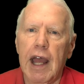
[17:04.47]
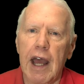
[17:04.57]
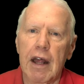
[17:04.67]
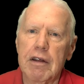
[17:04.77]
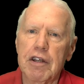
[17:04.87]

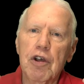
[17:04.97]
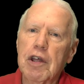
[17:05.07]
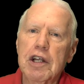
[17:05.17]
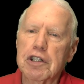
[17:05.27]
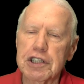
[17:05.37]
and you'll
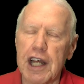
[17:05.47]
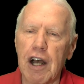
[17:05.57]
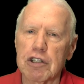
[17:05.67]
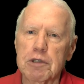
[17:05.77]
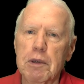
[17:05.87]
hear
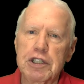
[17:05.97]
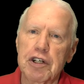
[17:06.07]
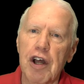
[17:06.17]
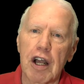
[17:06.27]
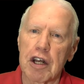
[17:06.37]
sounds, but
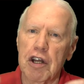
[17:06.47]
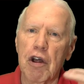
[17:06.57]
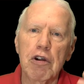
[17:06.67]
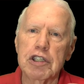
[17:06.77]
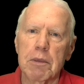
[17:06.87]
you're not going to
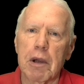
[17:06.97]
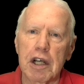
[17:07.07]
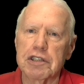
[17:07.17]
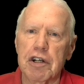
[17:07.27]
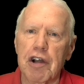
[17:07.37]
notice them
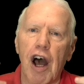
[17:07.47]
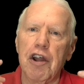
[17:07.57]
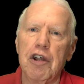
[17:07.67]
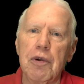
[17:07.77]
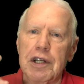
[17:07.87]
because they're
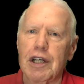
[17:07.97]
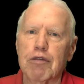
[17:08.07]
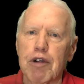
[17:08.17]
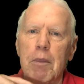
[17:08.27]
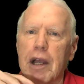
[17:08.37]
not new and
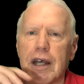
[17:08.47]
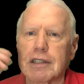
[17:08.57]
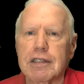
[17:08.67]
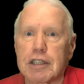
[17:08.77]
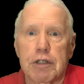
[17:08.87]
different
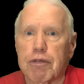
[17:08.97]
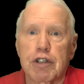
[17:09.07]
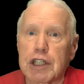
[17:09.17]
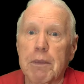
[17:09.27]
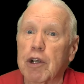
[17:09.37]
because this is the
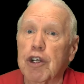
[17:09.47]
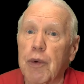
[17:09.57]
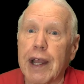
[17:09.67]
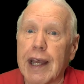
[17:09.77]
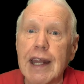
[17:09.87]
first time you're
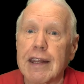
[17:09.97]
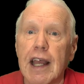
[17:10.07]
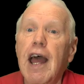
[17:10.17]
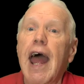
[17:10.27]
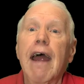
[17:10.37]
doing
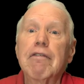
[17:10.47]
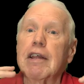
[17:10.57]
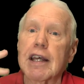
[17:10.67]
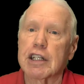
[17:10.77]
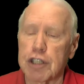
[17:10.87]
anything.
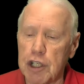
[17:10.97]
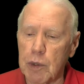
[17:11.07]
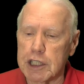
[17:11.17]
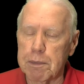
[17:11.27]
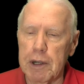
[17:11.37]
Everything is a
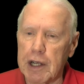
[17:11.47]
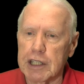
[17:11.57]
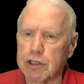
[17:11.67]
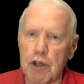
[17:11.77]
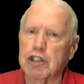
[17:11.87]
new
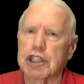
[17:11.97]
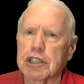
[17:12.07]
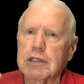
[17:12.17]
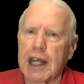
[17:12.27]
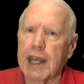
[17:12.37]
experience, so you're
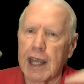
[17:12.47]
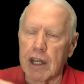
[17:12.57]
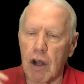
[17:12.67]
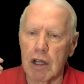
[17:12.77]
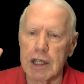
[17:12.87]
just taking
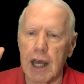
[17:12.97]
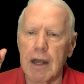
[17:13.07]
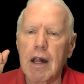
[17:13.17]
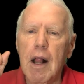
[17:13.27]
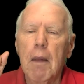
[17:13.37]
it all
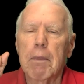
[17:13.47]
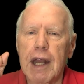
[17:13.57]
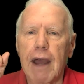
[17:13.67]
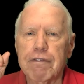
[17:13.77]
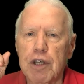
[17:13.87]
in.
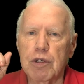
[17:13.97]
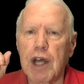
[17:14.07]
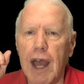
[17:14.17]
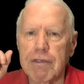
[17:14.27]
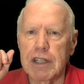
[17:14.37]
But after you
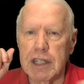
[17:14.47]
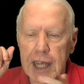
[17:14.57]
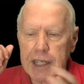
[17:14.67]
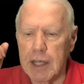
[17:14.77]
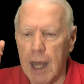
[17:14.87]
dive in the
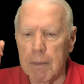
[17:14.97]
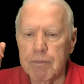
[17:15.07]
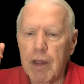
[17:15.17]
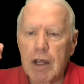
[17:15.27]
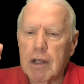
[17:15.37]

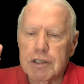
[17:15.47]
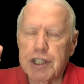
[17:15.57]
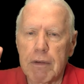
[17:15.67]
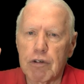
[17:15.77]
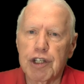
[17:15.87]
daytime
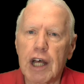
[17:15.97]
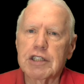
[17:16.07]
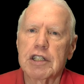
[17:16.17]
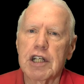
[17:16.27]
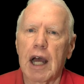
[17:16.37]
several
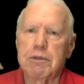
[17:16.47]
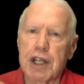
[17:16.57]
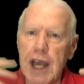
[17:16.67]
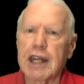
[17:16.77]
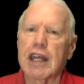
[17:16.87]
dozen times,
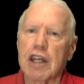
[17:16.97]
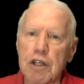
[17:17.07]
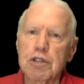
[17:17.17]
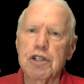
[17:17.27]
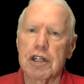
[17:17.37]
you kind of get
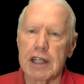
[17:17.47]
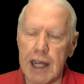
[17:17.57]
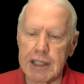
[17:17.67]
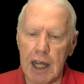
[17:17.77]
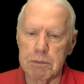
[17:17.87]
used to the
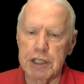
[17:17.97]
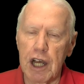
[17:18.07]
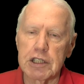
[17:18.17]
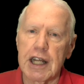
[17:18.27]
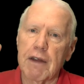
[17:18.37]
daytime
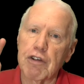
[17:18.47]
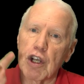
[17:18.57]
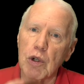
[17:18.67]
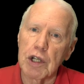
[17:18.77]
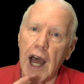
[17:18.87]
sounds. And if you
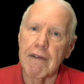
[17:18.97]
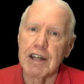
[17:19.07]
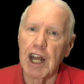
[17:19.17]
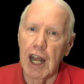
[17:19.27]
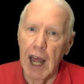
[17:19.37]
go dive
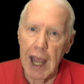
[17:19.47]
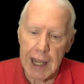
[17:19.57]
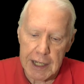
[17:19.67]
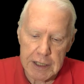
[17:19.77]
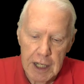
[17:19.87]
at
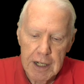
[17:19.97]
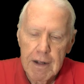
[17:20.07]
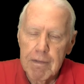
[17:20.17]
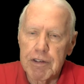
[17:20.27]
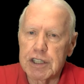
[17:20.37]
night,
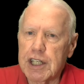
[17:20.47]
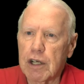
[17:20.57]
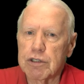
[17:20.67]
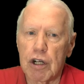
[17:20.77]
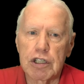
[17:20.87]
the
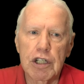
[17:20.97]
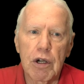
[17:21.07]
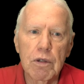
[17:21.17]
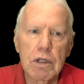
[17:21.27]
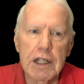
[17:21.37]
sounds are
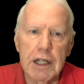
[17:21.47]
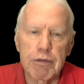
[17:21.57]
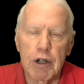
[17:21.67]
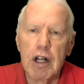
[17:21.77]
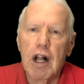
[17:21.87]
totally
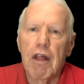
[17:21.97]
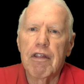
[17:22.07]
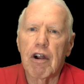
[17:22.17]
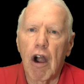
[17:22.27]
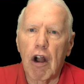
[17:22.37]
different.
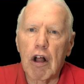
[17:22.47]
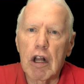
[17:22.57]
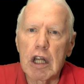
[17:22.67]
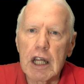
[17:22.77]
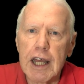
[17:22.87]
There are
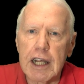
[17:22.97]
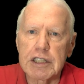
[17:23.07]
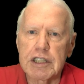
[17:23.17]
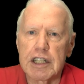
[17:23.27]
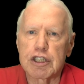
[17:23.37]

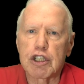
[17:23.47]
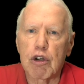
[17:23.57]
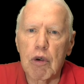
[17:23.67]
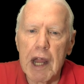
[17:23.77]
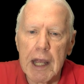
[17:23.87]
clicks and
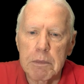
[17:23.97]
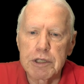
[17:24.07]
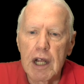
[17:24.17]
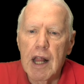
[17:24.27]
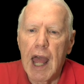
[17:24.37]

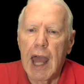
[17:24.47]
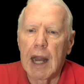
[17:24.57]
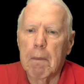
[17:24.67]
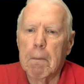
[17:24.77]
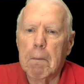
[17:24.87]
scrapes
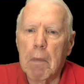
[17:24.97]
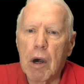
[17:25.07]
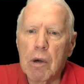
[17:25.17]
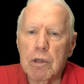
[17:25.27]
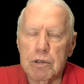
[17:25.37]
and
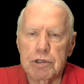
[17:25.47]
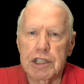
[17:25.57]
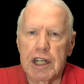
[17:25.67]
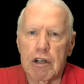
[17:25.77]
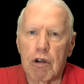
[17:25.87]
moans
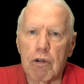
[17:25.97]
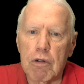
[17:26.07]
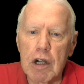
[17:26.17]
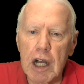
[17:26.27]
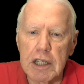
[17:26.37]
and
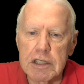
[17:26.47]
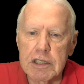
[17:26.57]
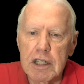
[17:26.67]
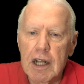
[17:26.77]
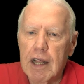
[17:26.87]

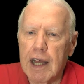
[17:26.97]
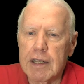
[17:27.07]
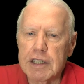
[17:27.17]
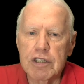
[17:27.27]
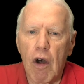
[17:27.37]
grunts
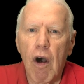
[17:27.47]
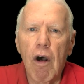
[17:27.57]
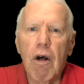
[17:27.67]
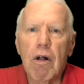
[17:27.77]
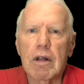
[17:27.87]
and just
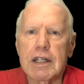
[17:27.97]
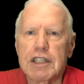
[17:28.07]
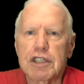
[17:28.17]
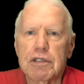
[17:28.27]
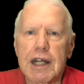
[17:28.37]
all
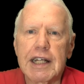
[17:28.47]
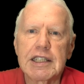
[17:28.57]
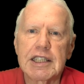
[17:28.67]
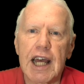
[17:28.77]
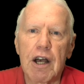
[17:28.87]
these
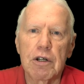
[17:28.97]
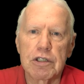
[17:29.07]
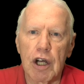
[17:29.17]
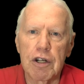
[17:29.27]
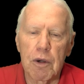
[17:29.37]
strange
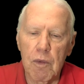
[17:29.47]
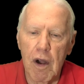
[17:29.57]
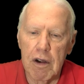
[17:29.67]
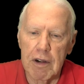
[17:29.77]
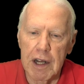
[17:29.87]
sounds
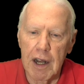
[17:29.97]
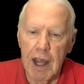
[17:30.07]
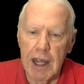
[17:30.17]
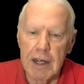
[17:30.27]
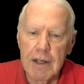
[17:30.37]
underwater at
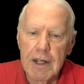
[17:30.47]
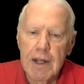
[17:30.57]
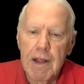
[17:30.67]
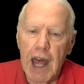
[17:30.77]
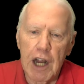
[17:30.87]
night.
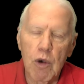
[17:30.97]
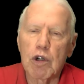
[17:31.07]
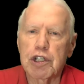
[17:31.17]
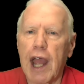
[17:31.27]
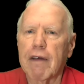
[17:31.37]
And of
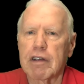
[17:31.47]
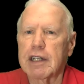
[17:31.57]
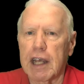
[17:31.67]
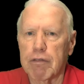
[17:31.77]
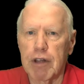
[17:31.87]
course, you have to
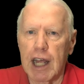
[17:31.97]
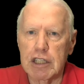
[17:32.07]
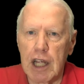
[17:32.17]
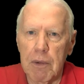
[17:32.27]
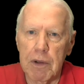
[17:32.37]
take a
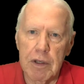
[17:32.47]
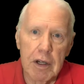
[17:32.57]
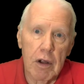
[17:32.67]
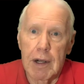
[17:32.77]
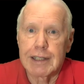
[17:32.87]
flashlight with you,
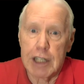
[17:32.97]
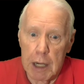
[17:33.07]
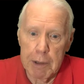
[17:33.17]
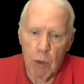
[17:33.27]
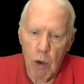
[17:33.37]
and it's got
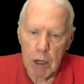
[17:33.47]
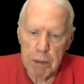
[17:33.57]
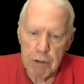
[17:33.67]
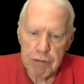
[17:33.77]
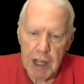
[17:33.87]
to be a
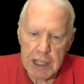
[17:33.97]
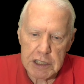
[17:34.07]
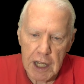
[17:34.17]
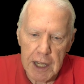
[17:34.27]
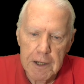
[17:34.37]
waterproof
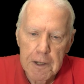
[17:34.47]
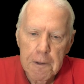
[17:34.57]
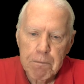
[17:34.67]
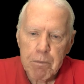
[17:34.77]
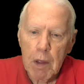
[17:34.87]
flashlight.
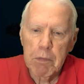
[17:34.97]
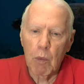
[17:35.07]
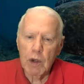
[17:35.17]
But